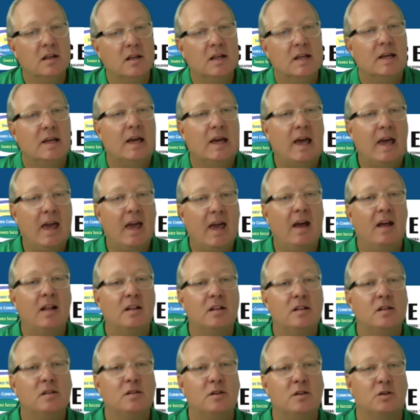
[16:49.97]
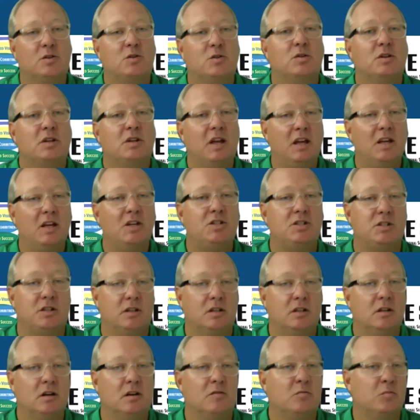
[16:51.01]
and their creation
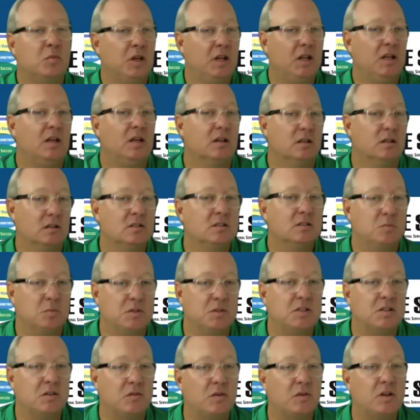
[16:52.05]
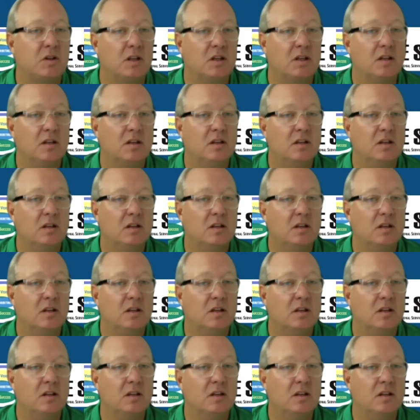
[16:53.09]
of media specifically.